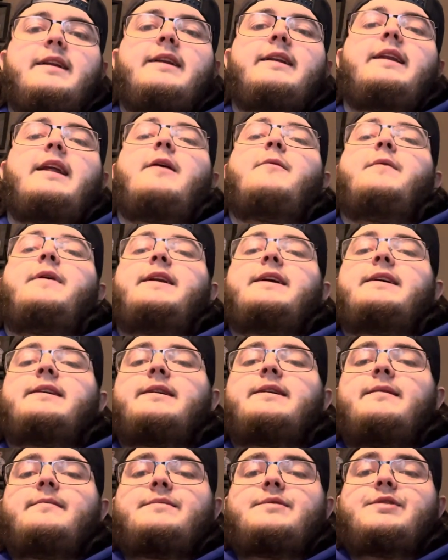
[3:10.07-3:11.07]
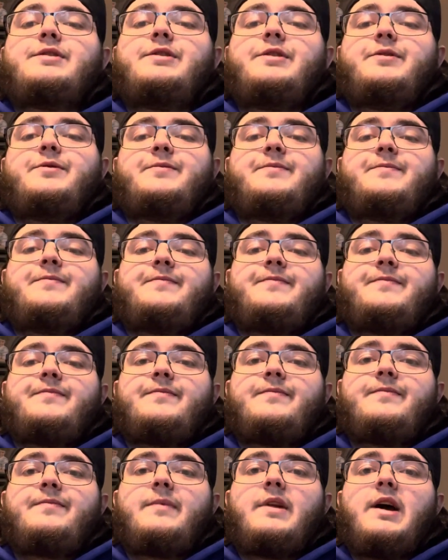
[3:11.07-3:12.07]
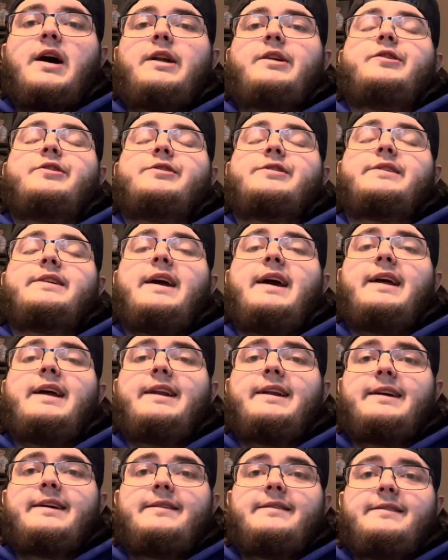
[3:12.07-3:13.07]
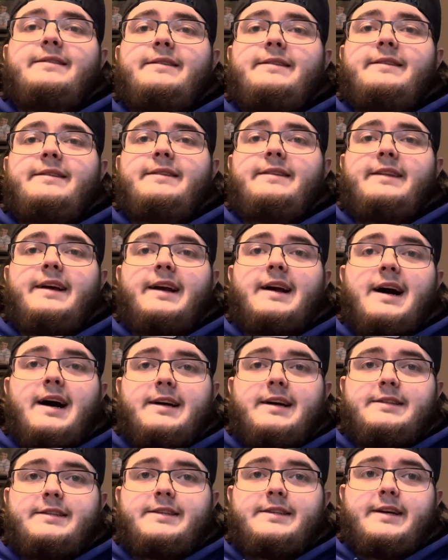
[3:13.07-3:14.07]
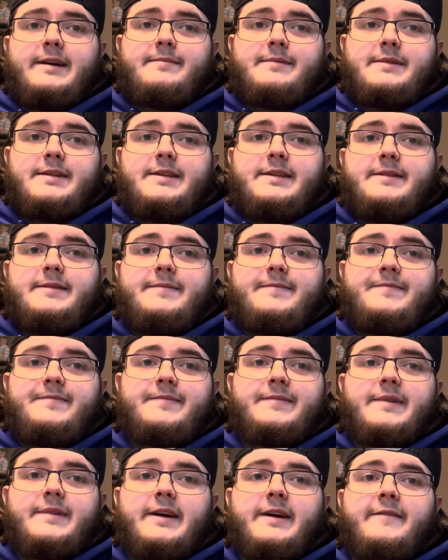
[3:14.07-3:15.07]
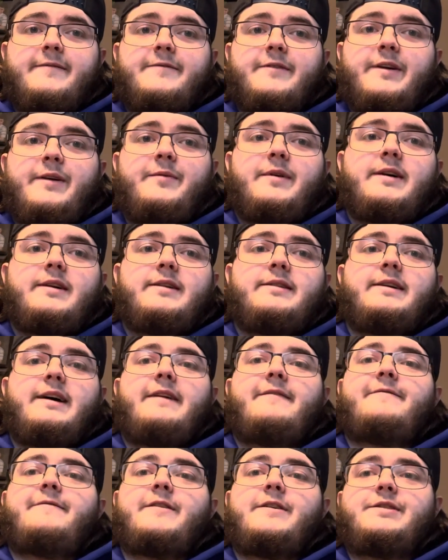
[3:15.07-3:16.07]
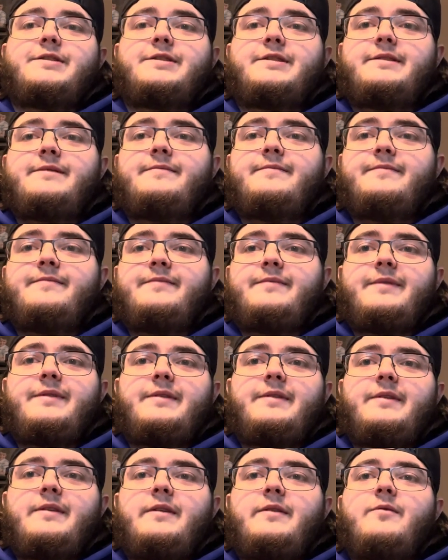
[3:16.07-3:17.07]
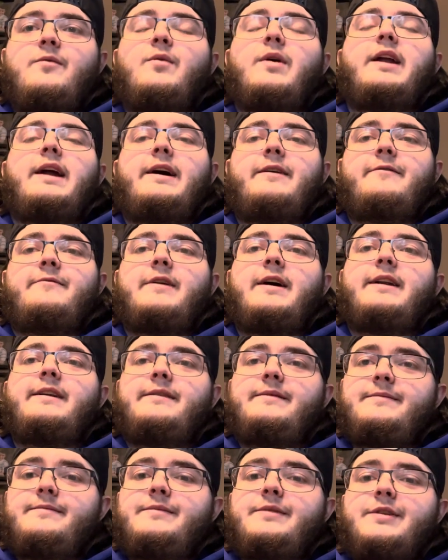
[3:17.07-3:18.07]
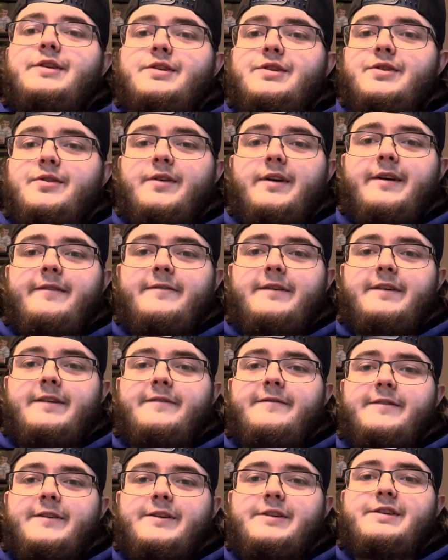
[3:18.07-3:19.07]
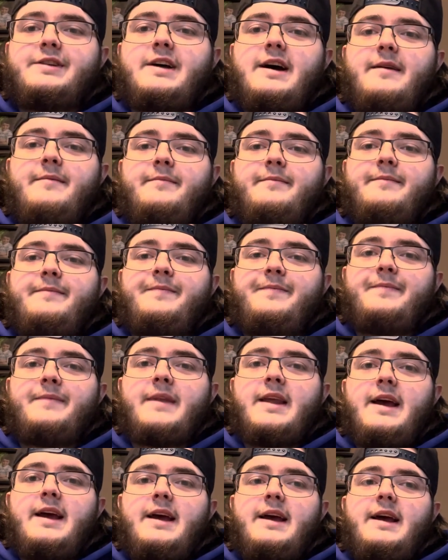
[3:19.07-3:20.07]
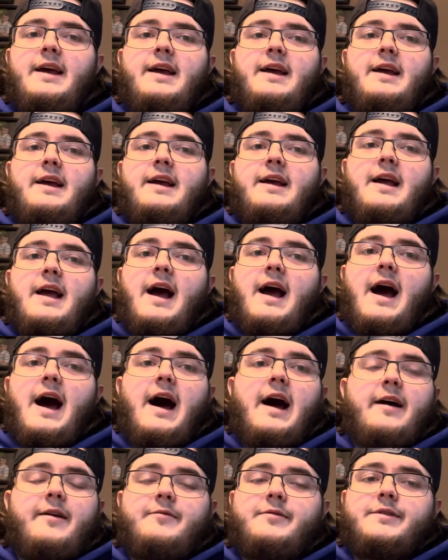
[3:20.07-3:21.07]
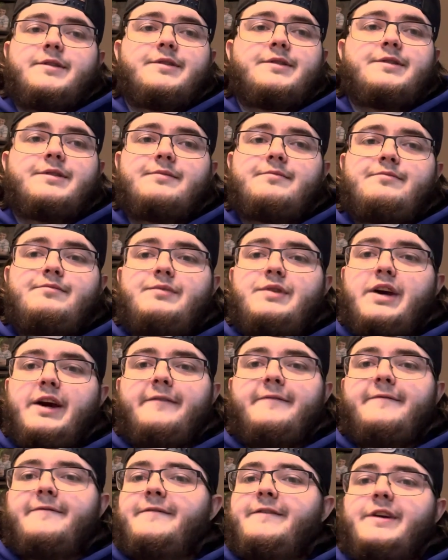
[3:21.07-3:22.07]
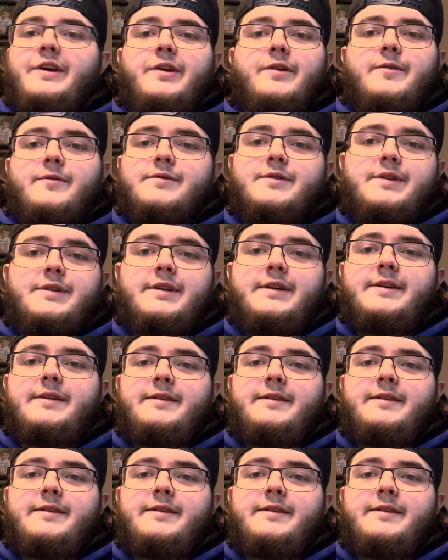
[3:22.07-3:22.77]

Now, when it comes to understanding the concept of free will, at first, when I read the story for the first time, I was confused